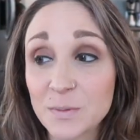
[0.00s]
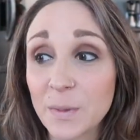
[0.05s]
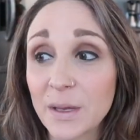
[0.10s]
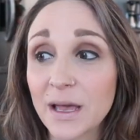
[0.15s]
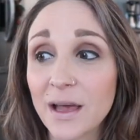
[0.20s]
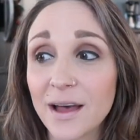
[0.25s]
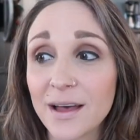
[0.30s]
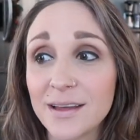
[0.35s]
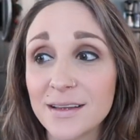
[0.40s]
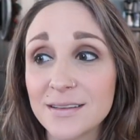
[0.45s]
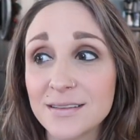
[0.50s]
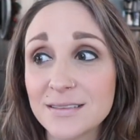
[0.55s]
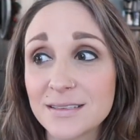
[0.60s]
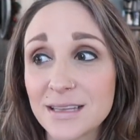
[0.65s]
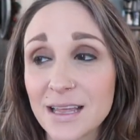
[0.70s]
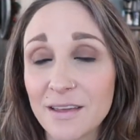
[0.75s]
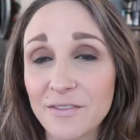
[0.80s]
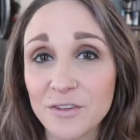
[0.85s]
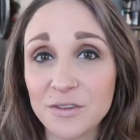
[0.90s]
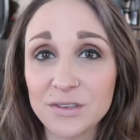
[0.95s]

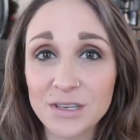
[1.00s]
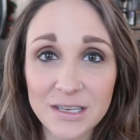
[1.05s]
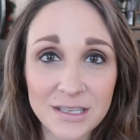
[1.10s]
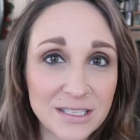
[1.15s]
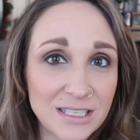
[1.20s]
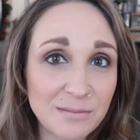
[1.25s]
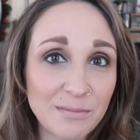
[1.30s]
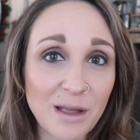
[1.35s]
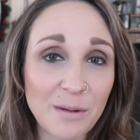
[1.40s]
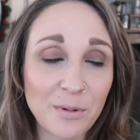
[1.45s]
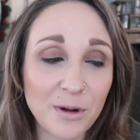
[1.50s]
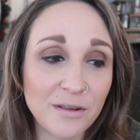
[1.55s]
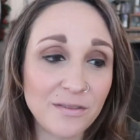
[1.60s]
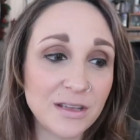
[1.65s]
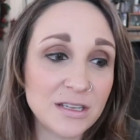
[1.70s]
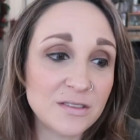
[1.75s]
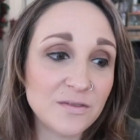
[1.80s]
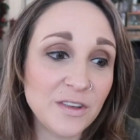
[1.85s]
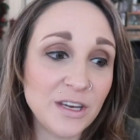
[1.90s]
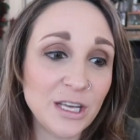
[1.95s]
because if you didn't see my
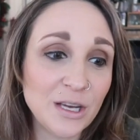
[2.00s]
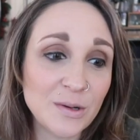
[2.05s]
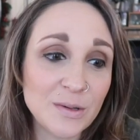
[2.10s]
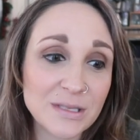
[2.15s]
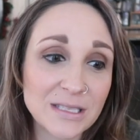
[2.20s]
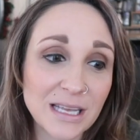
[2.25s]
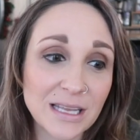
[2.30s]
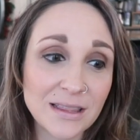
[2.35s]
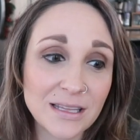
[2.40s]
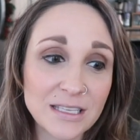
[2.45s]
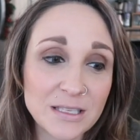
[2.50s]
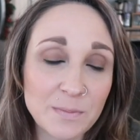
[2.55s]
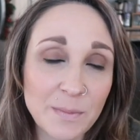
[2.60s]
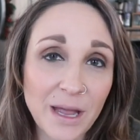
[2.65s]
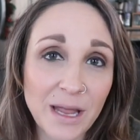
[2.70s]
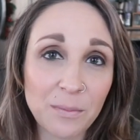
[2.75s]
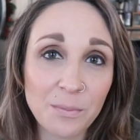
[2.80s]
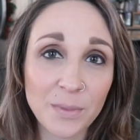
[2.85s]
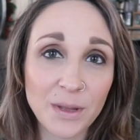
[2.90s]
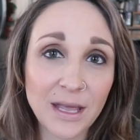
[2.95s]
previous videos, like this
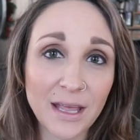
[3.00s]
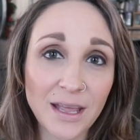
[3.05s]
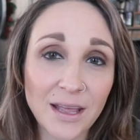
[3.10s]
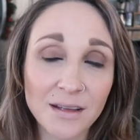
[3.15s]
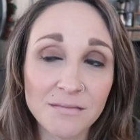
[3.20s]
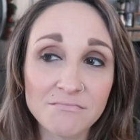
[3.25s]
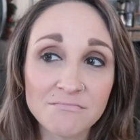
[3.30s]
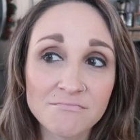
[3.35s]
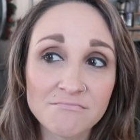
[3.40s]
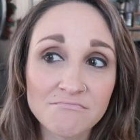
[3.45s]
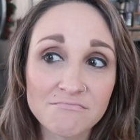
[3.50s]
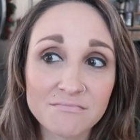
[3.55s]
might be